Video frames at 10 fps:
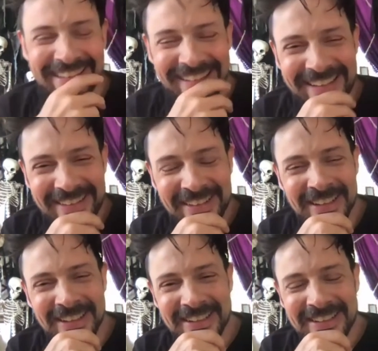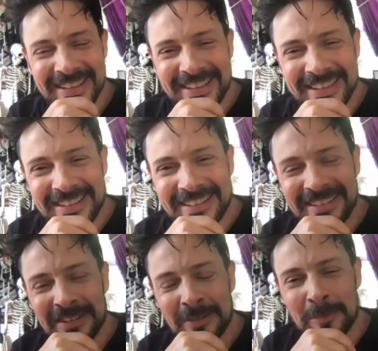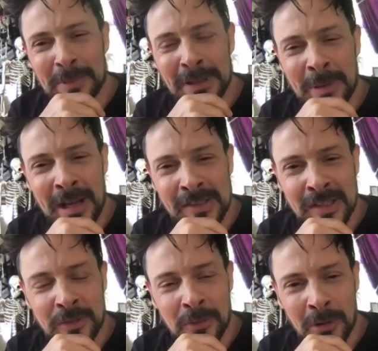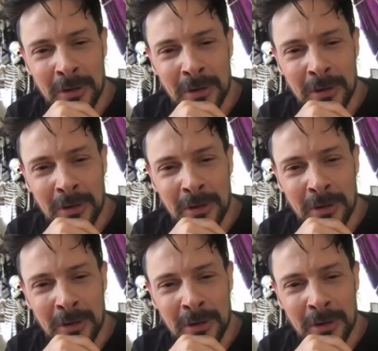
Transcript: the Big Lebowski Thor.